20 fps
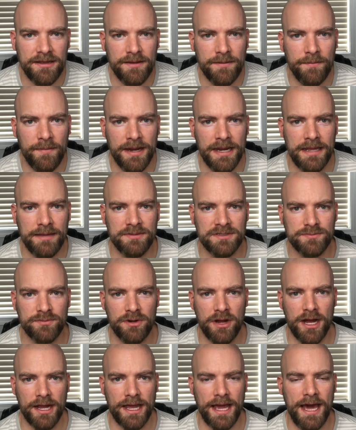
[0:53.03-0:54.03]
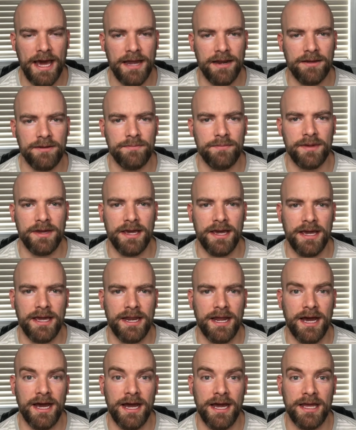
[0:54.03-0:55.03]
my name is Brock Adam and
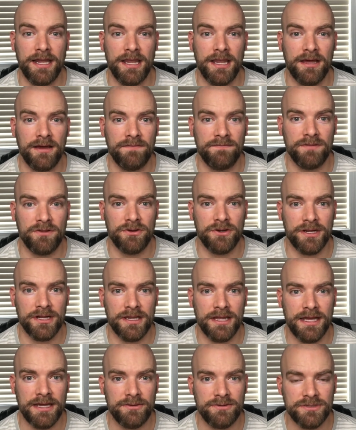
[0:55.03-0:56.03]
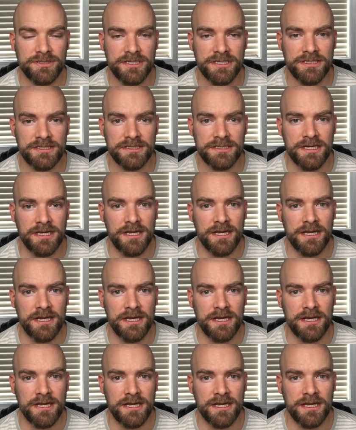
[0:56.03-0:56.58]
I love learning languages.